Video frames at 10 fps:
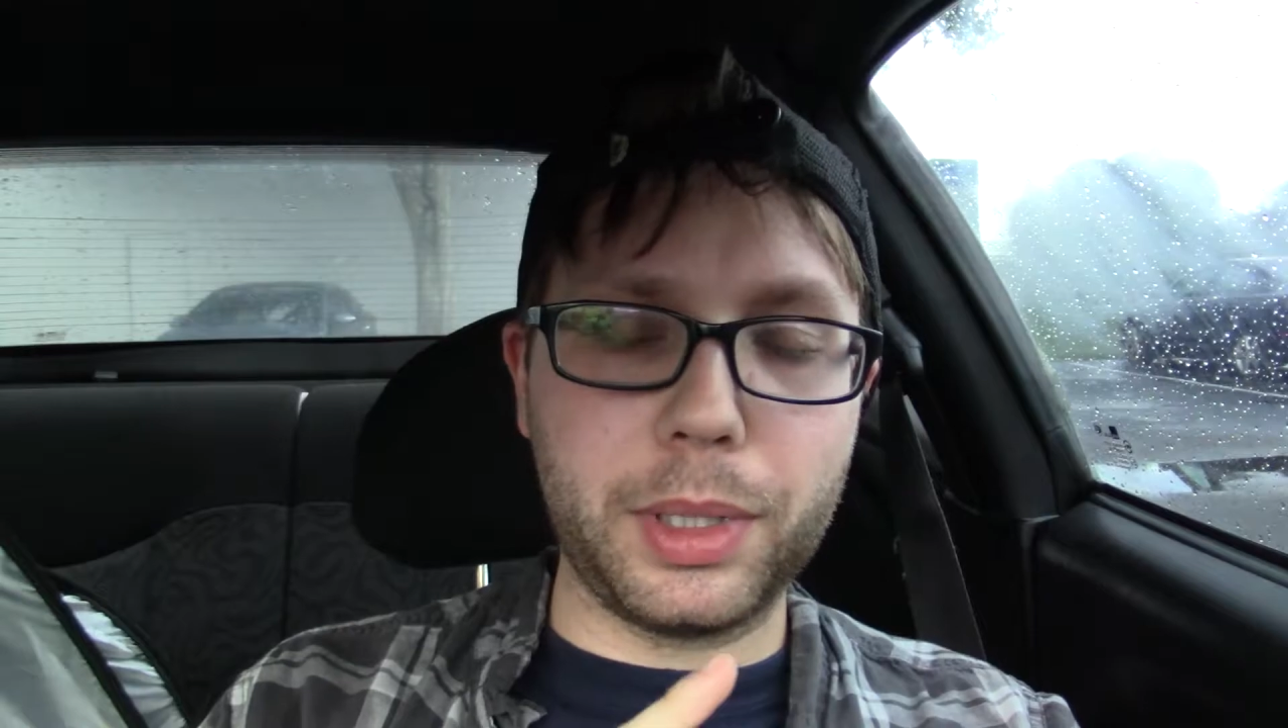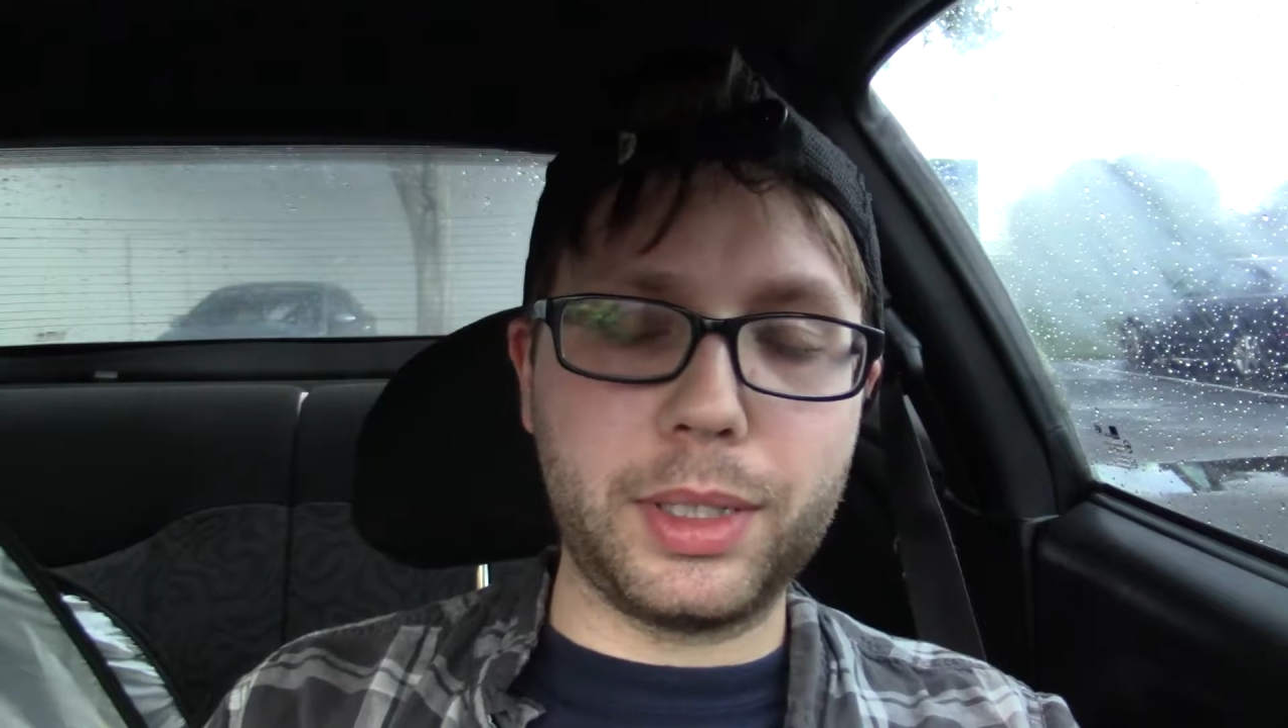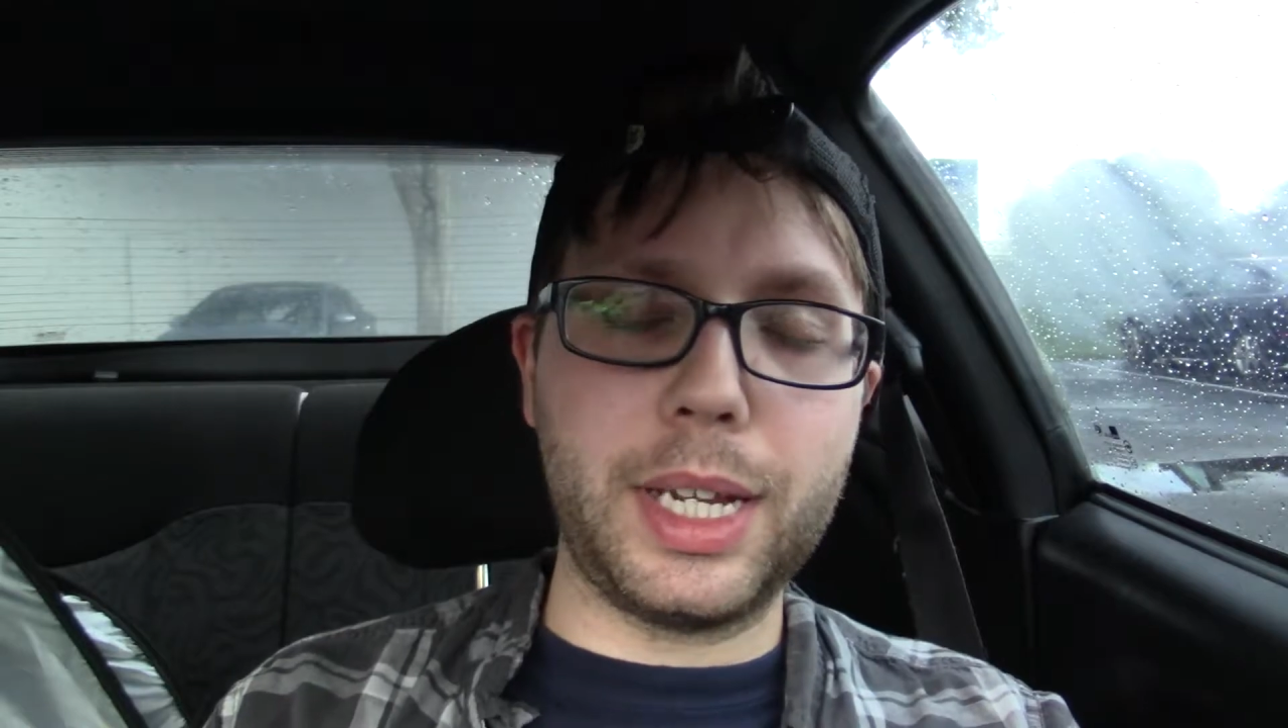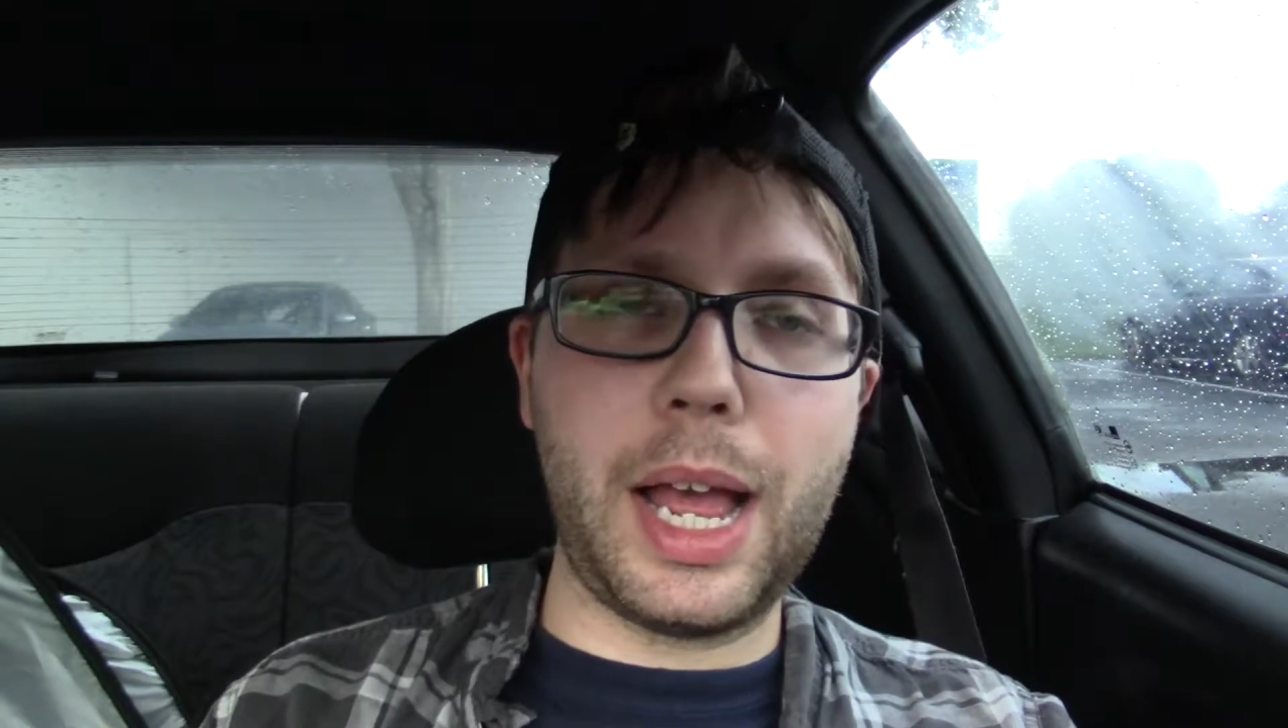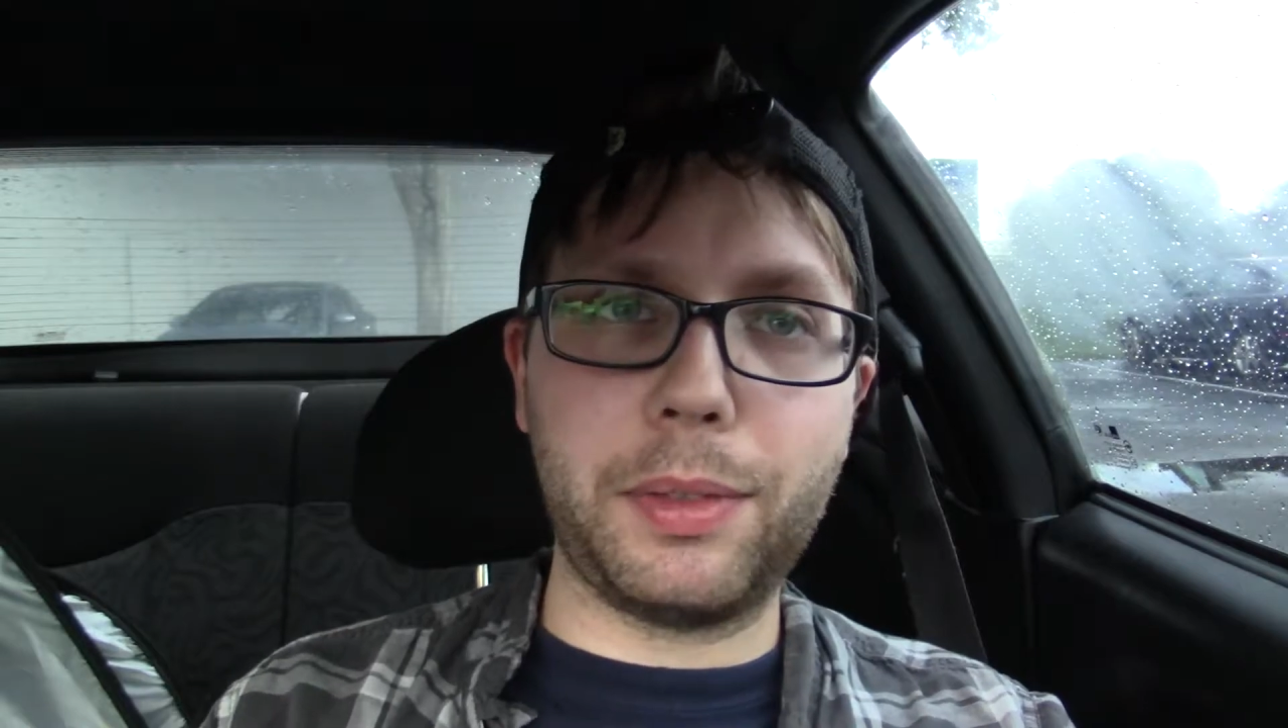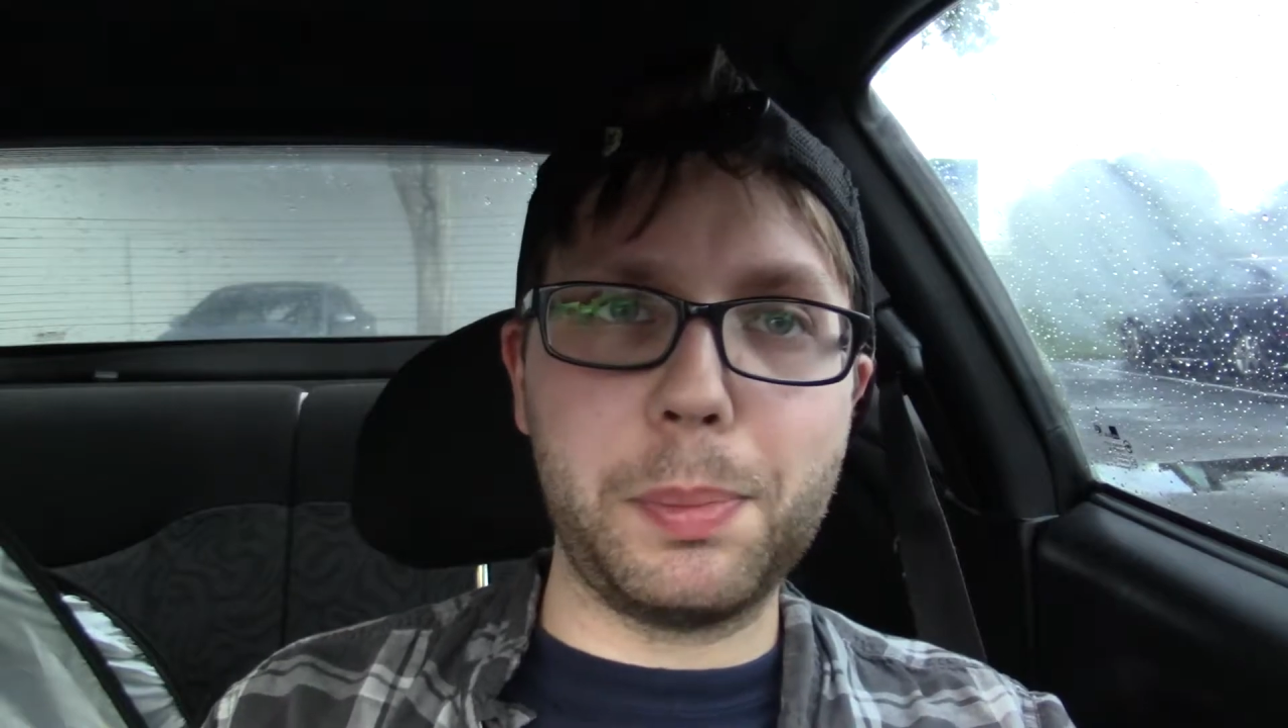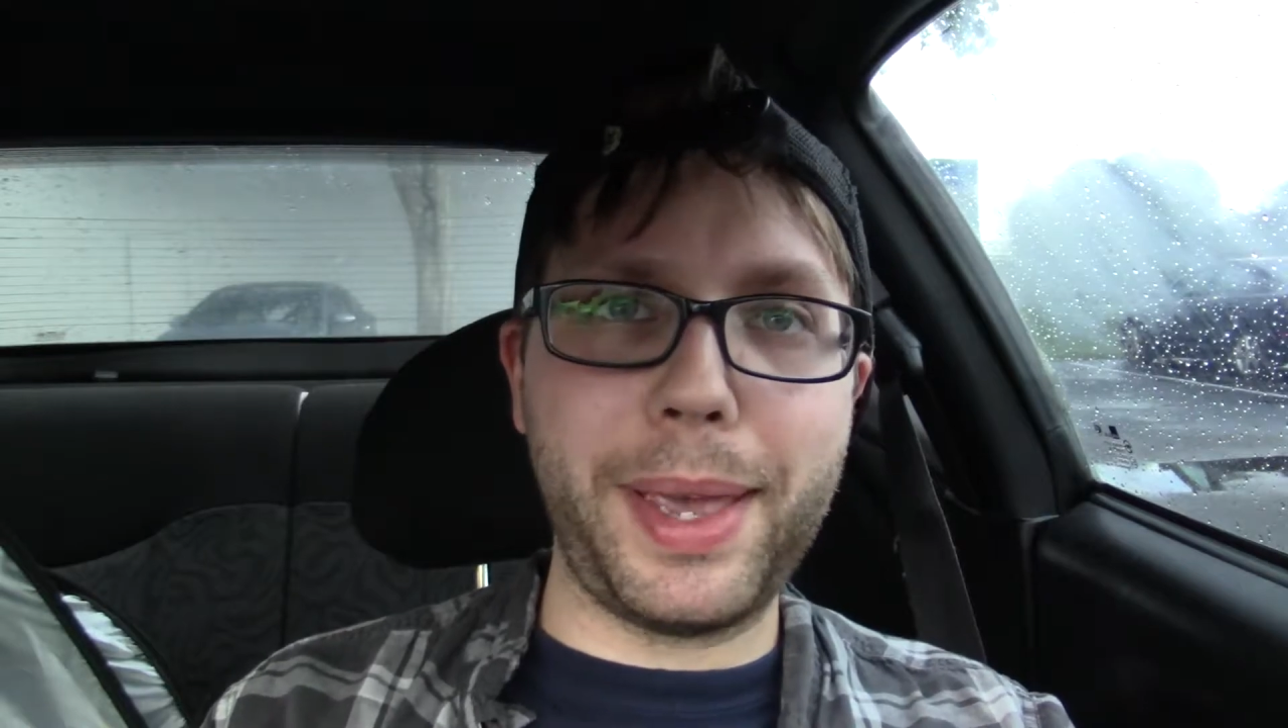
but it did have the